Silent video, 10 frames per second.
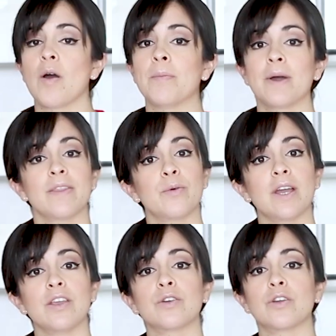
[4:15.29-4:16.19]
Oh, and by the
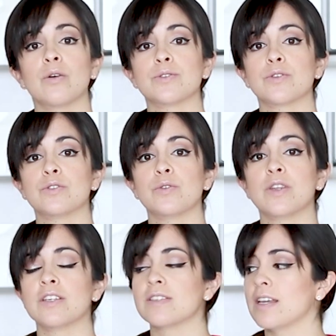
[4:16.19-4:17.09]
way, you could also do
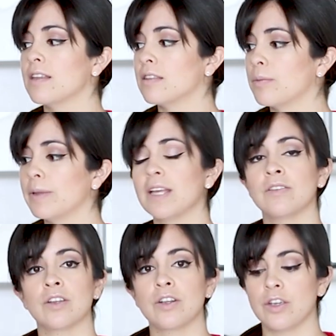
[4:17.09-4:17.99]
this in the
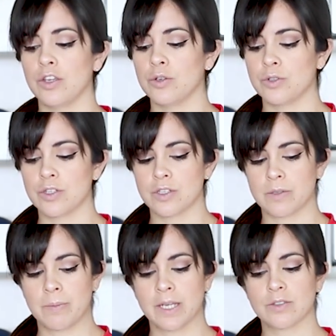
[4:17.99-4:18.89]
blender. You
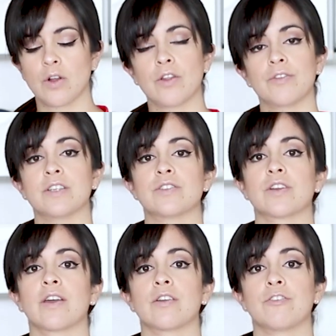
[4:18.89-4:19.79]
just mix all of this
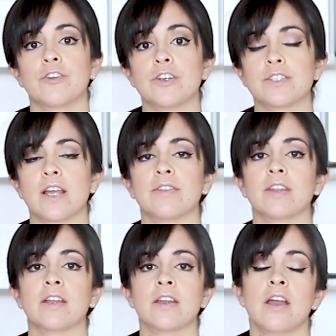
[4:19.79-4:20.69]
together first, and
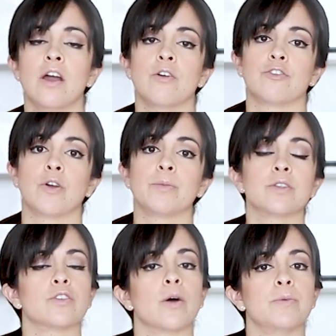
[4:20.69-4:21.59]
then from
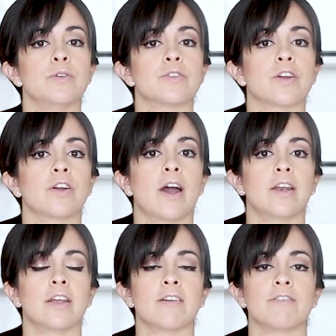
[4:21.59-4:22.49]
the top you start
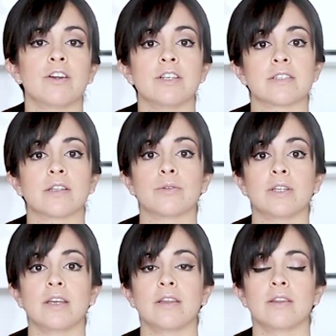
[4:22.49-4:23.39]
adding very
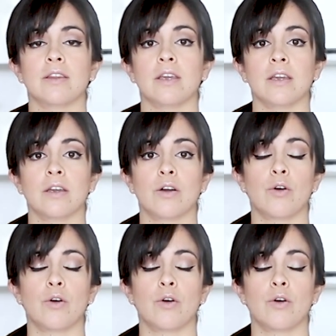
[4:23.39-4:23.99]
slowly the